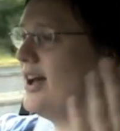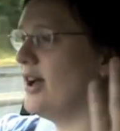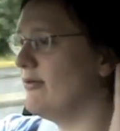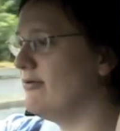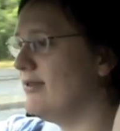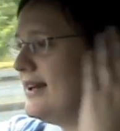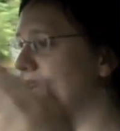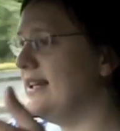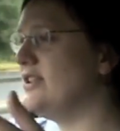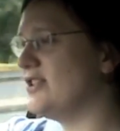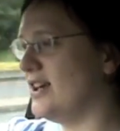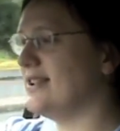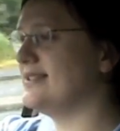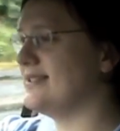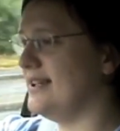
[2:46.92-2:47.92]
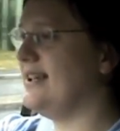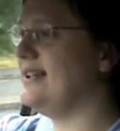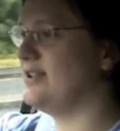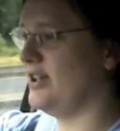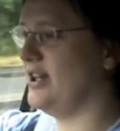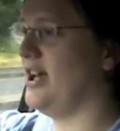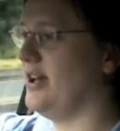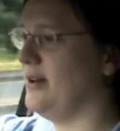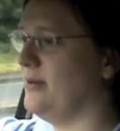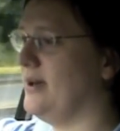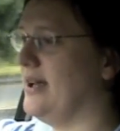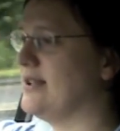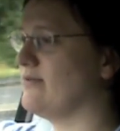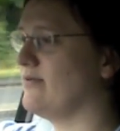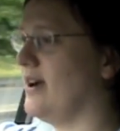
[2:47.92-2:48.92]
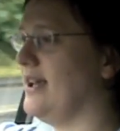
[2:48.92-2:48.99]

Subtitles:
the thing that I really just need to know